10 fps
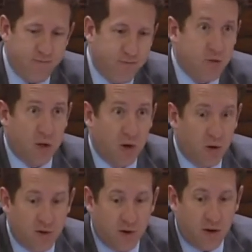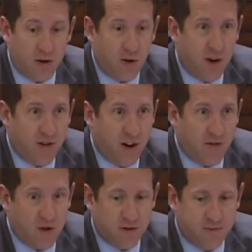results or, or even
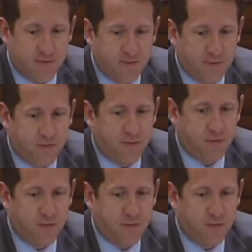efforts? Well, we